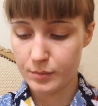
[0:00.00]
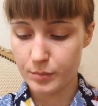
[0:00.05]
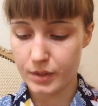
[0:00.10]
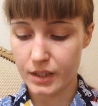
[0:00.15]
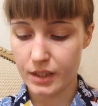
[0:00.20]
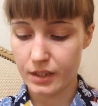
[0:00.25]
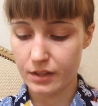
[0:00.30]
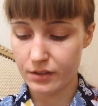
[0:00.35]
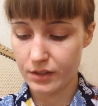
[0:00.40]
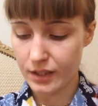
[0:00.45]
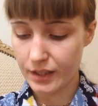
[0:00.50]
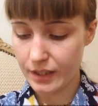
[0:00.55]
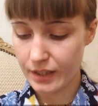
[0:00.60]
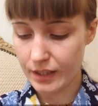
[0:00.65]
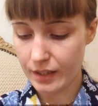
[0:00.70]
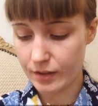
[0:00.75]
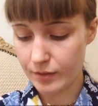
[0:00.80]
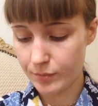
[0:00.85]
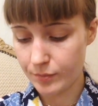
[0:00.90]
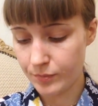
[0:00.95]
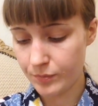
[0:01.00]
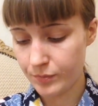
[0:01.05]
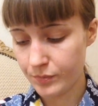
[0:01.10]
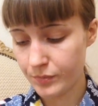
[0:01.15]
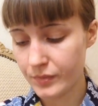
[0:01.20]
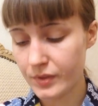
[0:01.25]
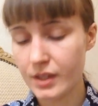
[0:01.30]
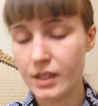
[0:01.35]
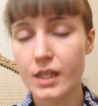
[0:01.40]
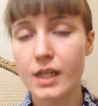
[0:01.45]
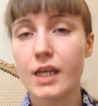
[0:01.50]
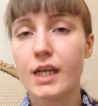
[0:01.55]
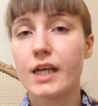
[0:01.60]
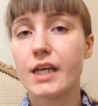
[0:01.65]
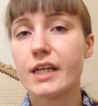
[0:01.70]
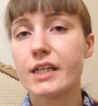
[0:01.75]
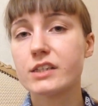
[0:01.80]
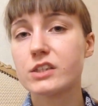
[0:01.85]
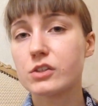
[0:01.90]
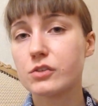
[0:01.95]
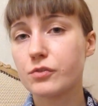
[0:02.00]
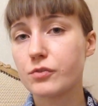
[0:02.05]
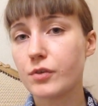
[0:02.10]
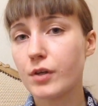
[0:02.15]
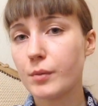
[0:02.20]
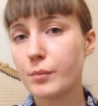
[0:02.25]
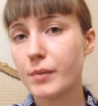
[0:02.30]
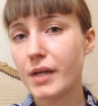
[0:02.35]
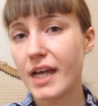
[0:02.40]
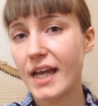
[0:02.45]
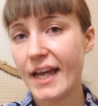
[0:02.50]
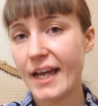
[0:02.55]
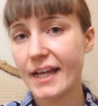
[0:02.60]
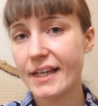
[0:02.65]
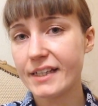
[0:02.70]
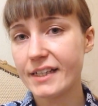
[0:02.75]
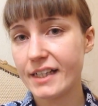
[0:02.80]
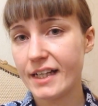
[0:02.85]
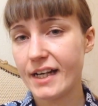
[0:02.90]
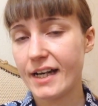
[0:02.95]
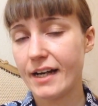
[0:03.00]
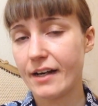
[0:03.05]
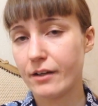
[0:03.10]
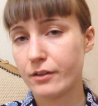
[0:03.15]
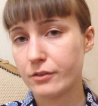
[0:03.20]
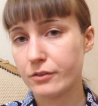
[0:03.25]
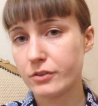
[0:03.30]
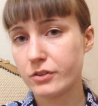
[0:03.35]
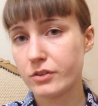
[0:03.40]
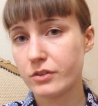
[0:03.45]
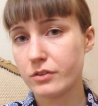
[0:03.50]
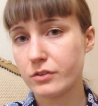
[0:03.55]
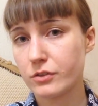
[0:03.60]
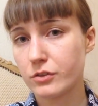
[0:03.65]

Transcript: But here I am. It's from Anna House.